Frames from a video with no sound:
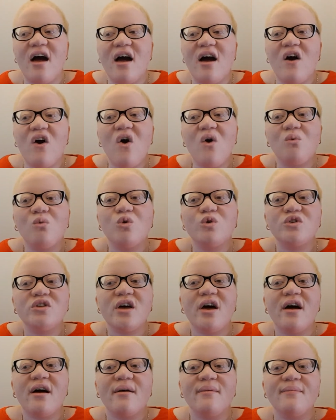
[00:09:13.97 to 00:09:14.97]
hot
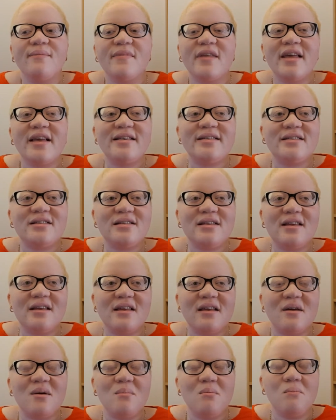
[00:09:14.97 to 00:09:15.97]
water is
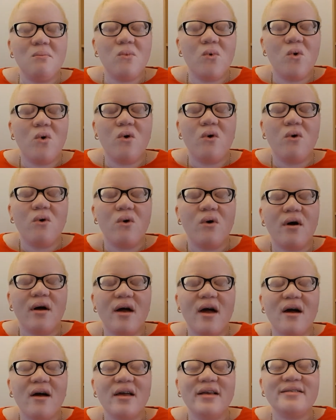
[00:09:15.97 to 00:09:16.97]

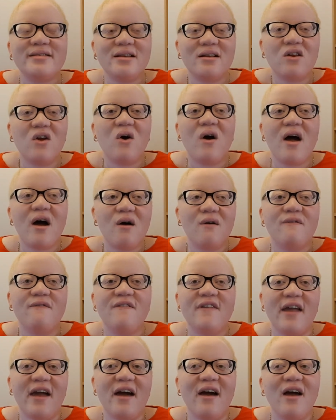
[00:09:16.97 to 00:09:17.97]
a lot
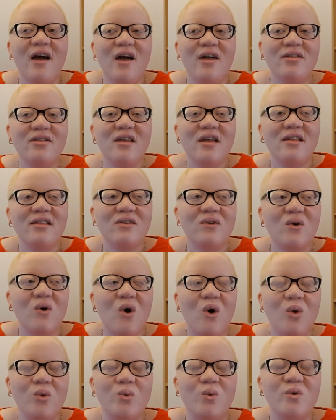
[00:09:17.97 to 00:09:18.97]
healthier than
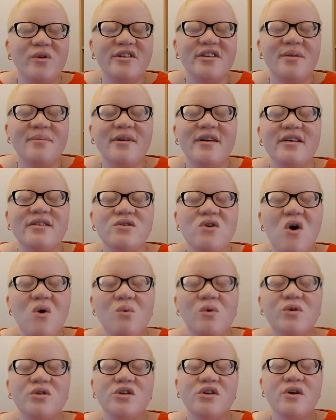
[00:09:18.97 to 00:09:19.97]
cold water, because hot
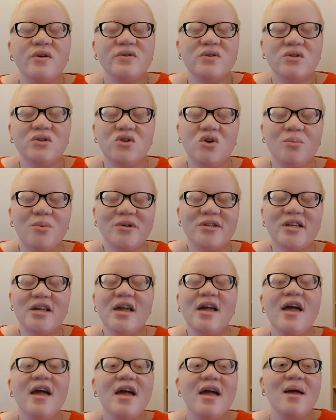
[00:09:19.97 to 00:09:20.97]
water goes into your body,
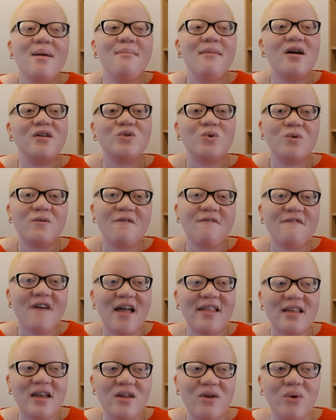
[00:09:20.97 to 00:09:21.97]
it melts all the fat
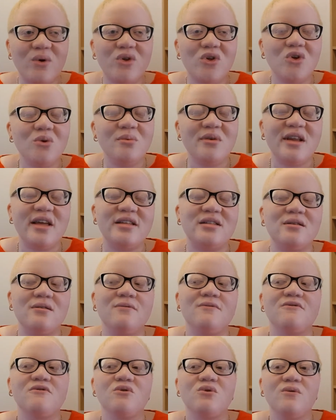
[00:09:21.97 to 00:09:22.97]
that you accumulated
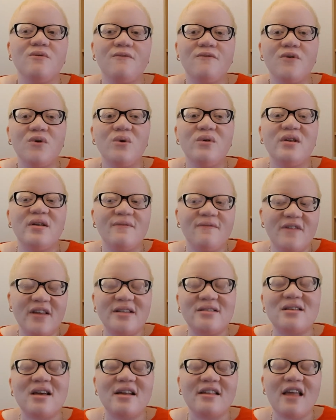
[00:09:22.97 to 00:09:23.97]
through food and
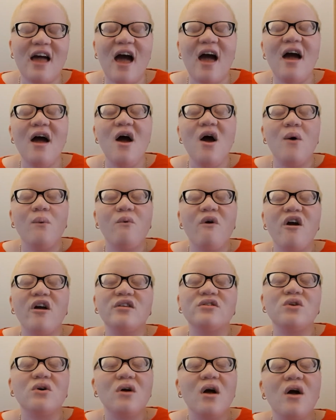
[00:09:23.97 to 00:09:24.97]
things like that,
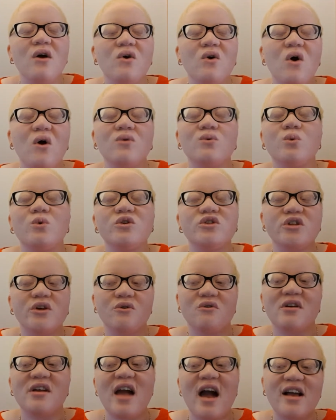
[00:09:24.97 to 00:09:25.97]
whereas cold water
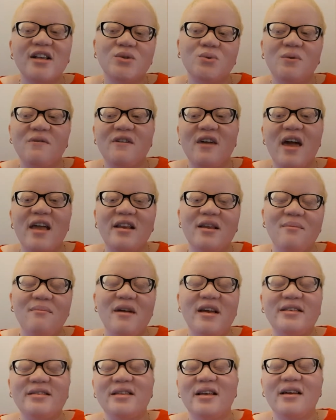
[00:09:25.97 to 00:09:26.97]
reacts with it and it
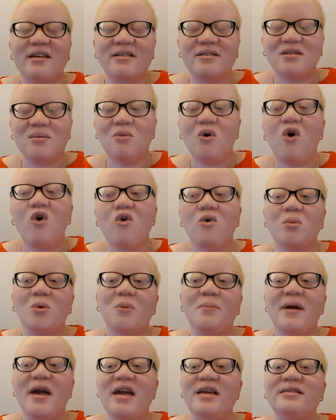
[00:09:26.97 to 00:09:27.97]
makes like some horrible
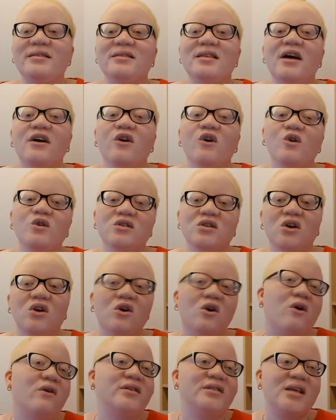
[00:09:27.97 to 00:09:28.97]
paste that goes and
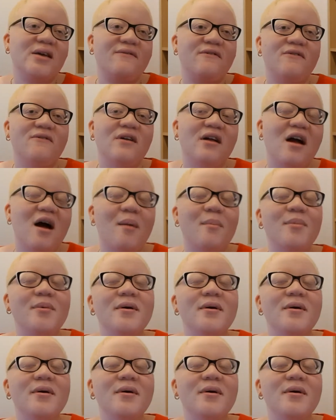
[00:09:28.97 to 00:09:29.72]
clogs everything up.